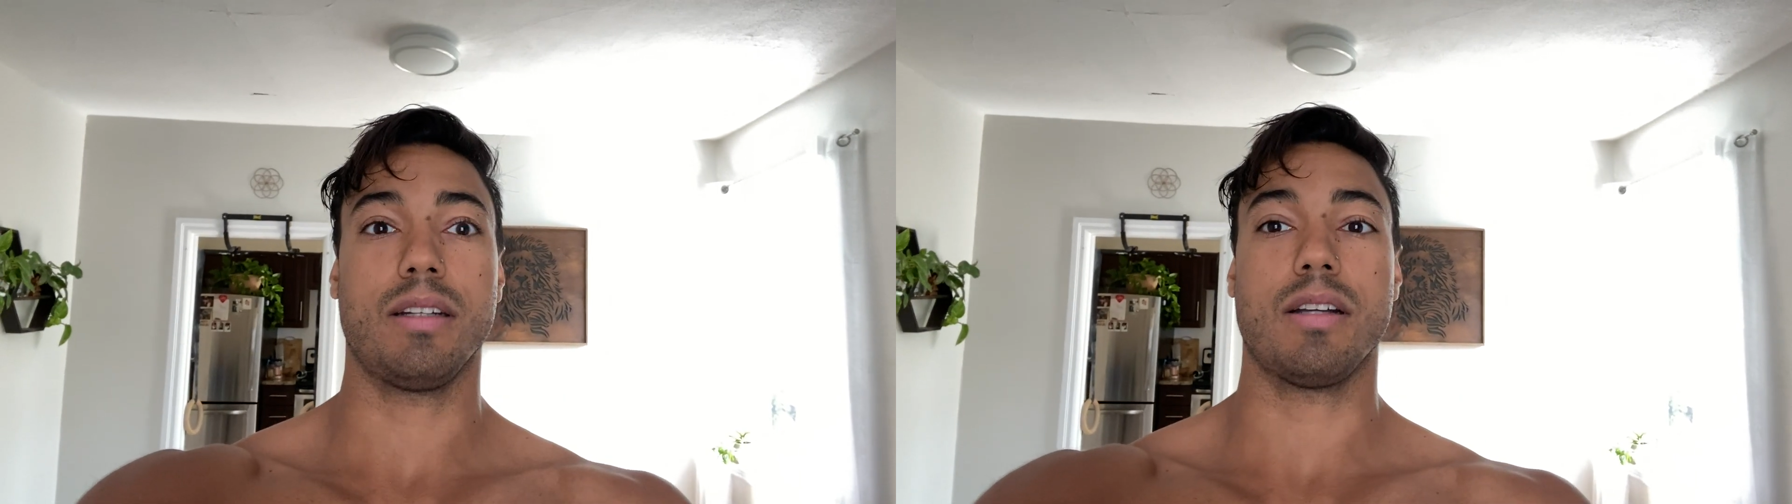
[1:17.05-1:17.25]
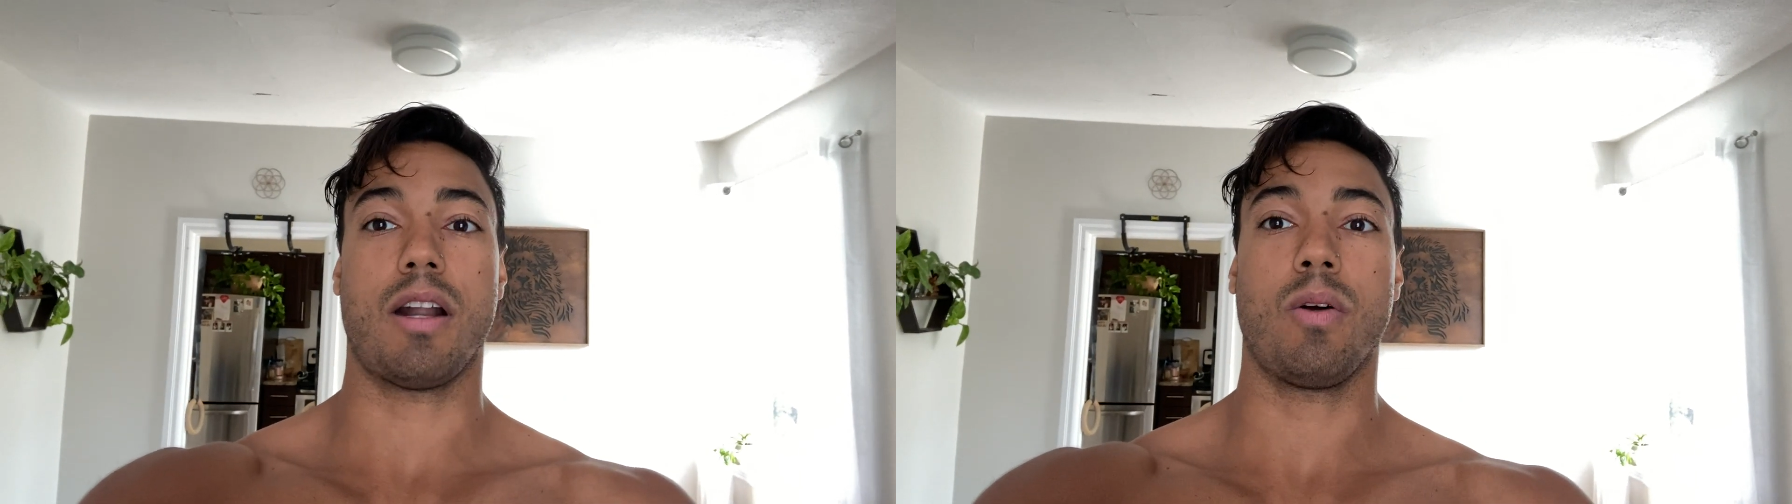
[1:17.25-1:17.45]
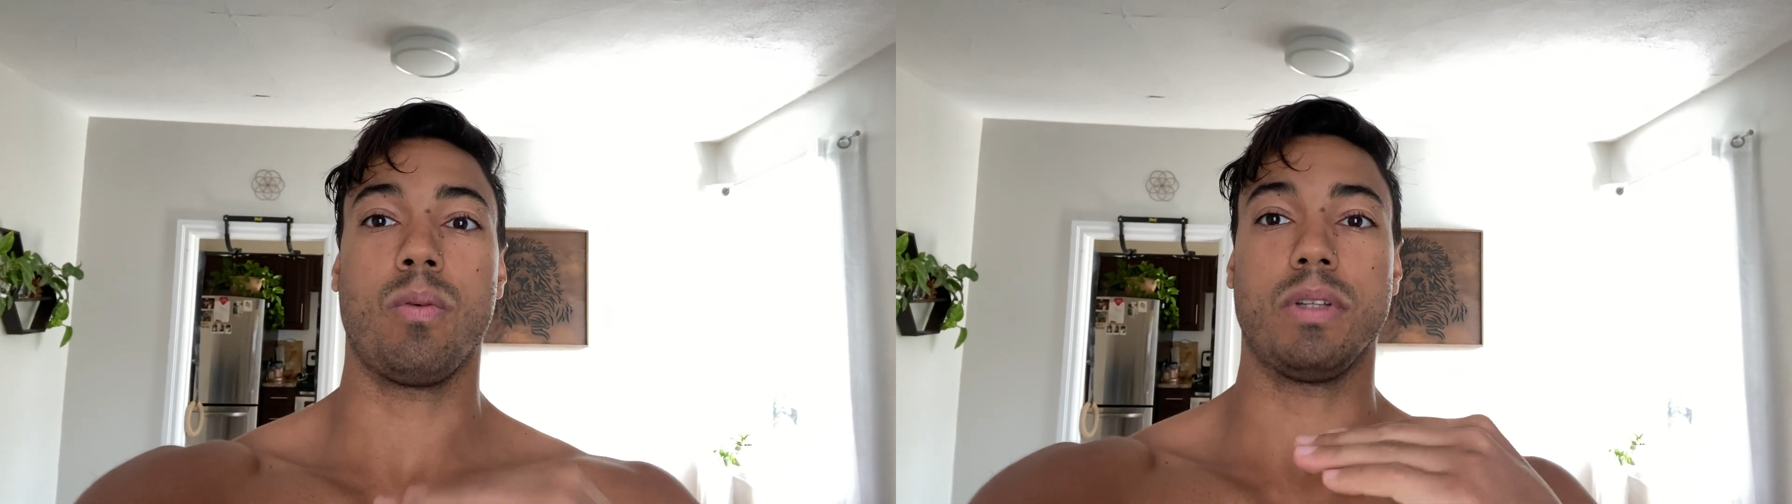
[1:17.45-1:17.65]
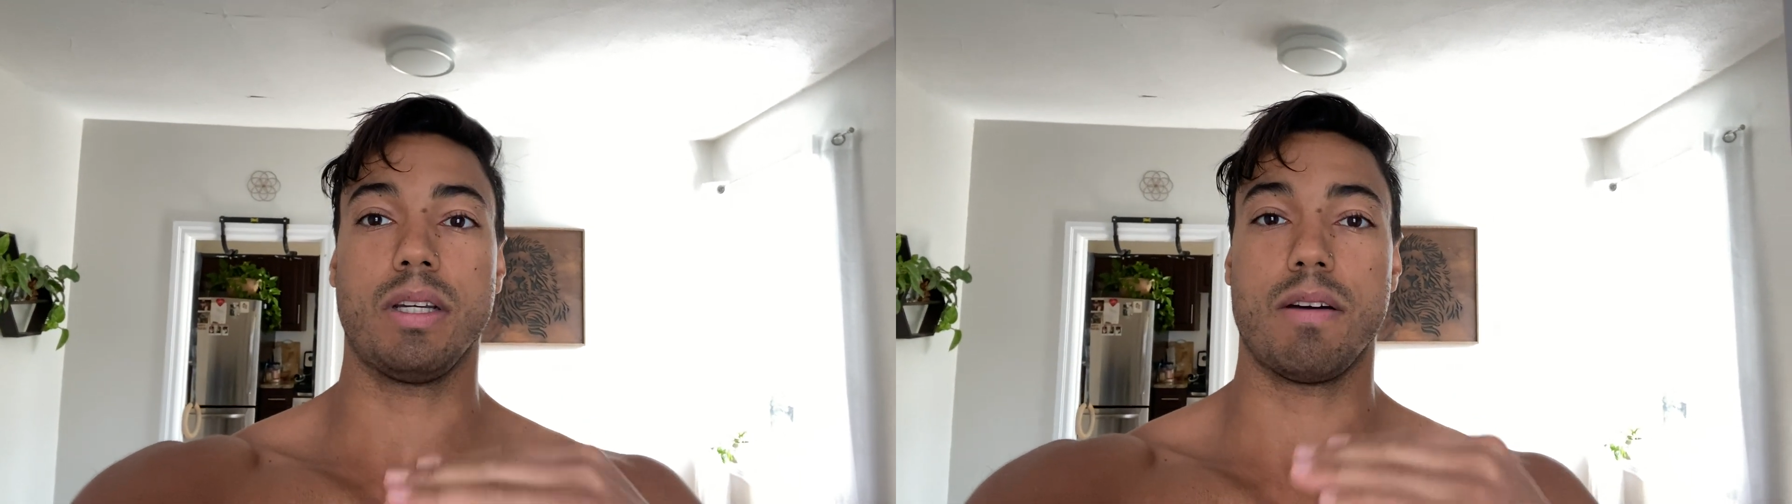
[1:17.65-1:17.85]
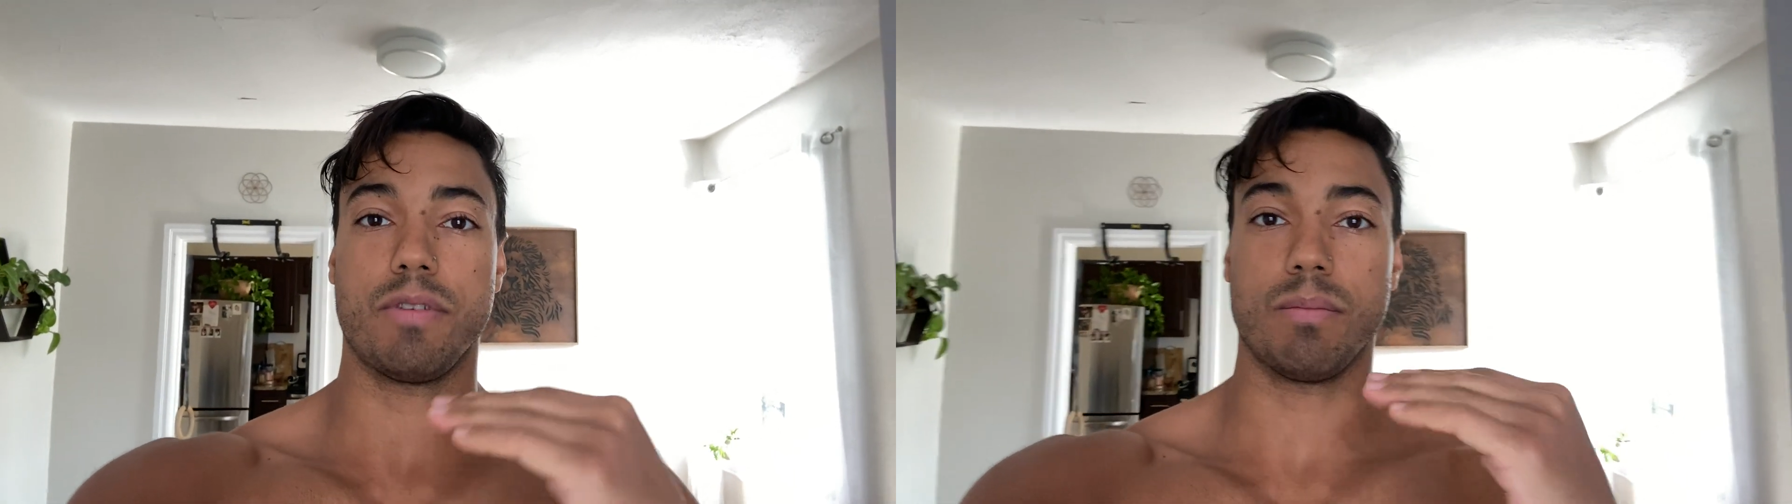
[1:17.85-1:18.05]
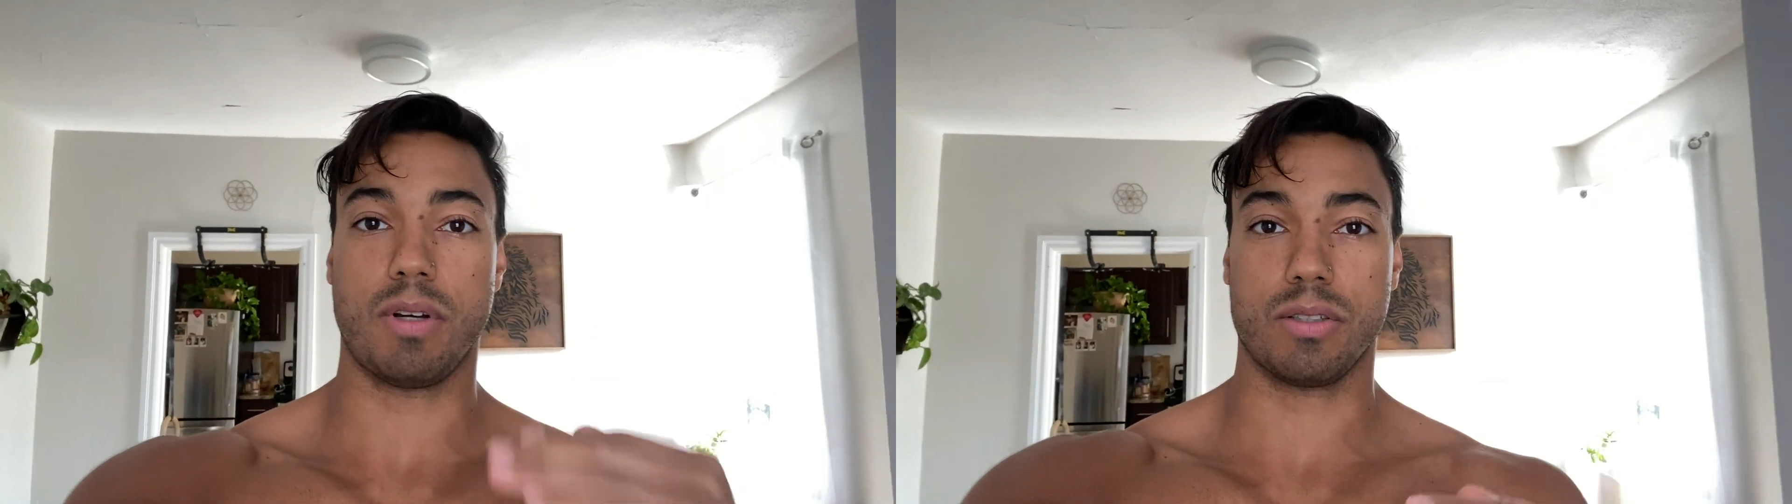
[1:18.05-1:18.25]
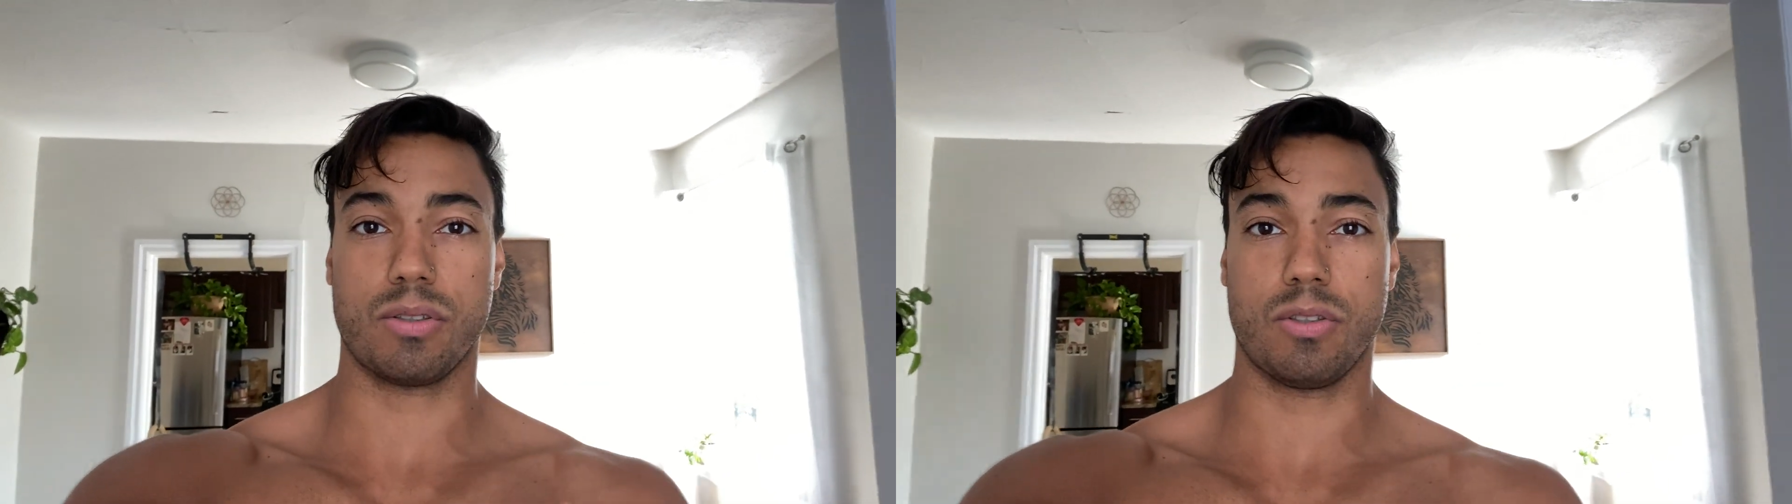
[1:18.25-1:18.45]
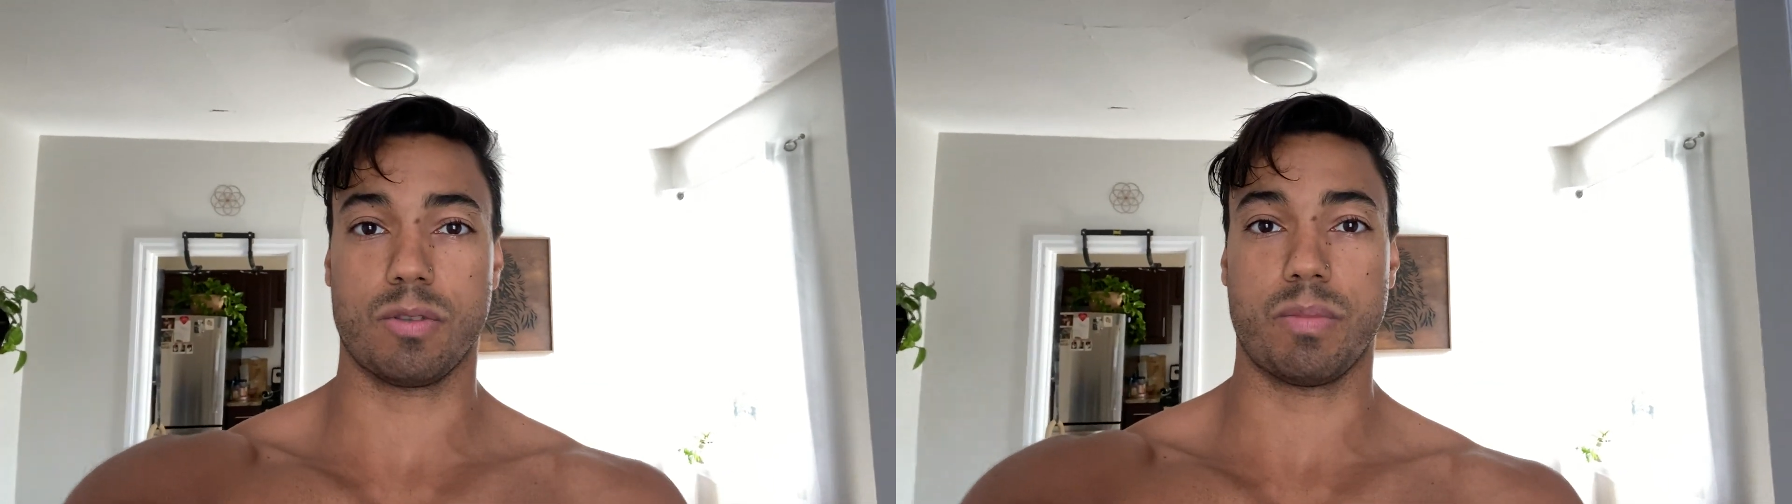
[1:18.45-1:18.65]
not only of your
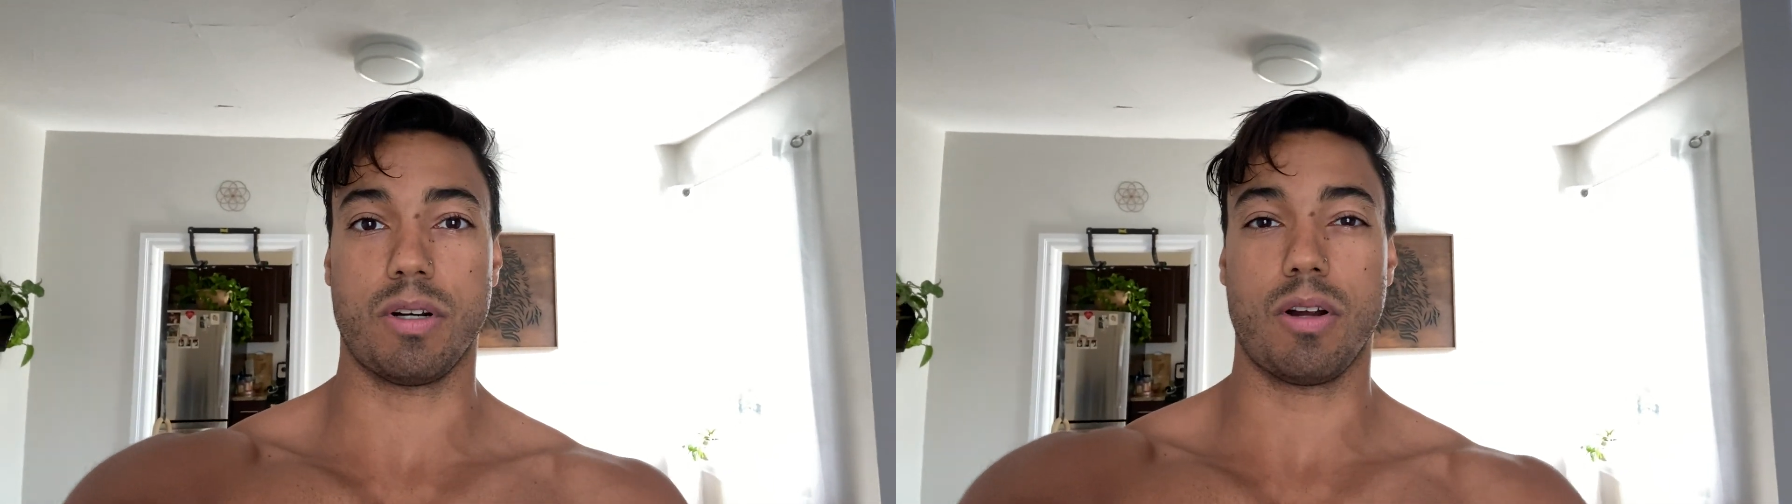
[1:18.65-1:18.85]
muscles but